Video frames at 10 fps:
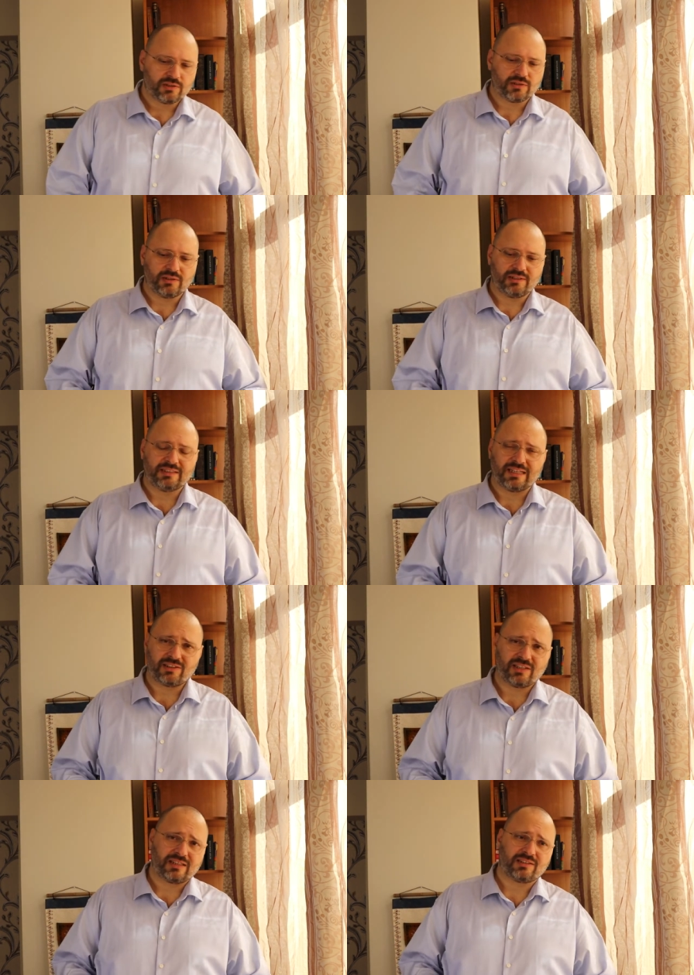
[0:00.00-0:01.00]
So in
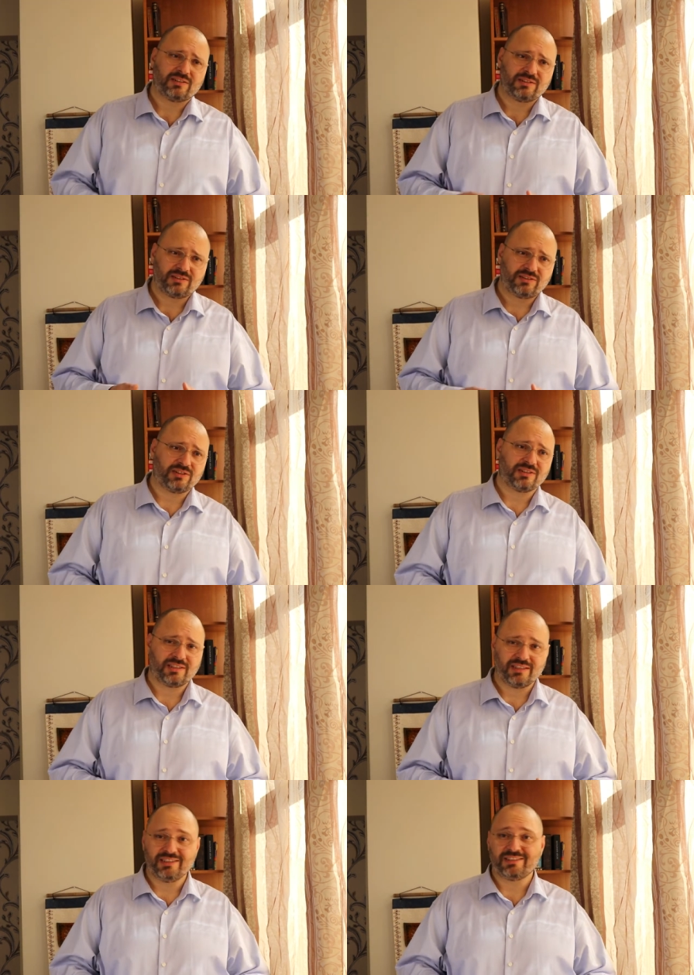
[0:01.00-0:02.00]
that regard,
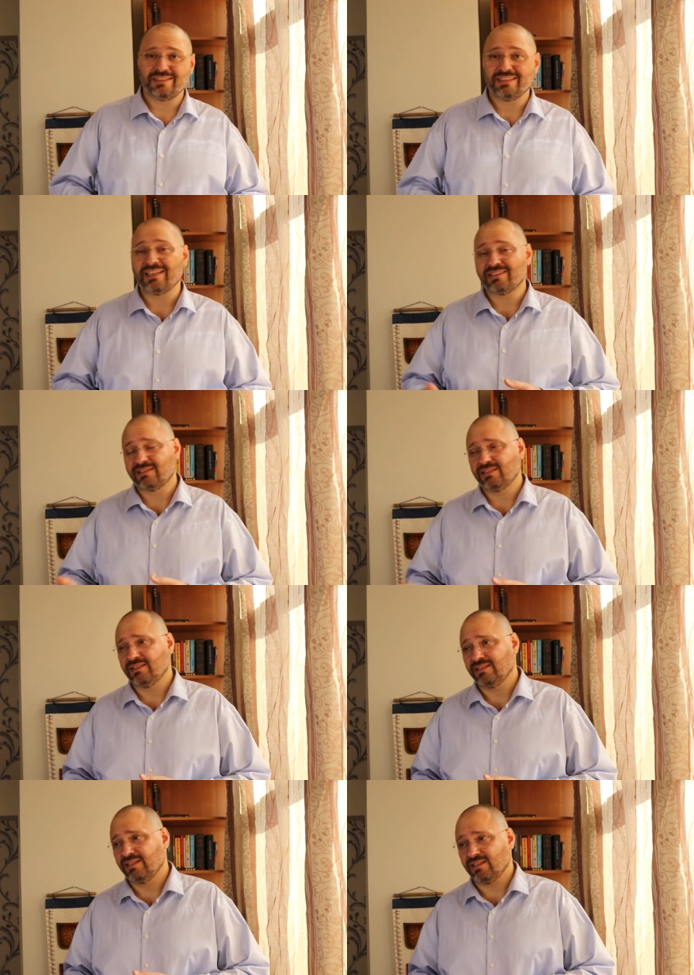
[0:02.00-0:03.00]
Turkey is not
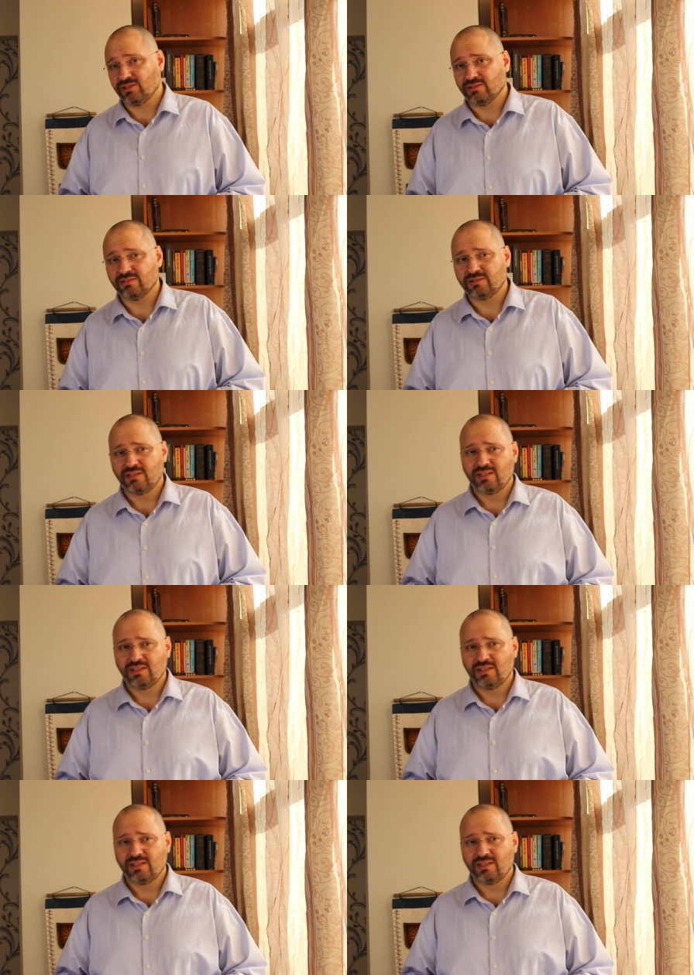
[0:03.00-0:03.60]
uh, alone.